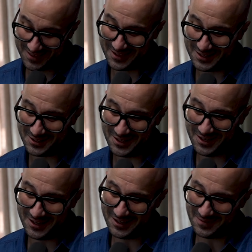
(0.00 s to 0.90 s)
This
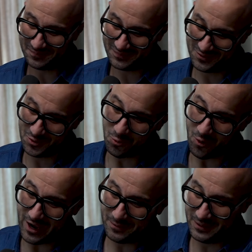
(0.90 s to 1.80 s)
year, the
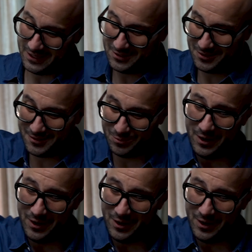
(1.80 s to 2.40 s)
white peaches were